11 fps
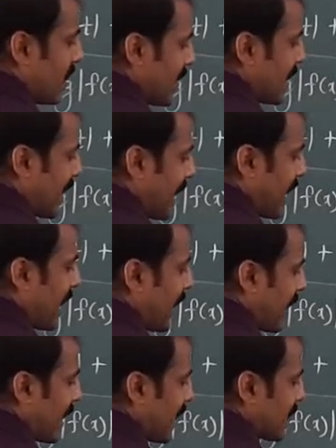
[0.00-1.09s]

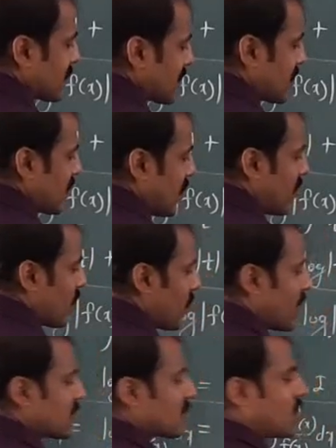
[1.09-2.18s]
tan x
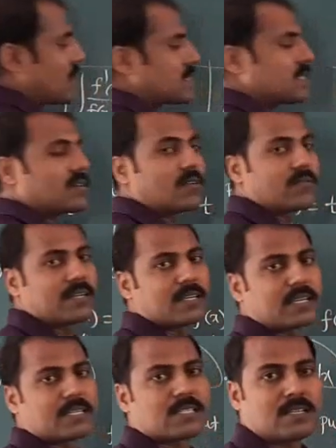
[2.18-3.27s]
plus constant of
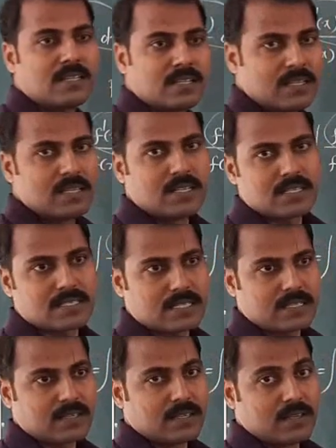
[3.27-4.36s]
integration c.
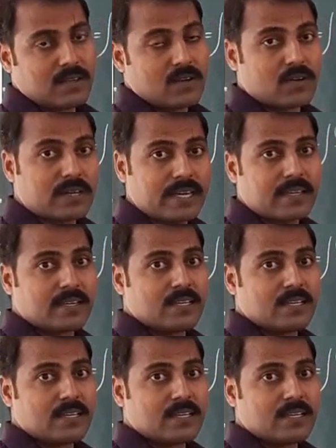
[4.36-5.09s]
Okay?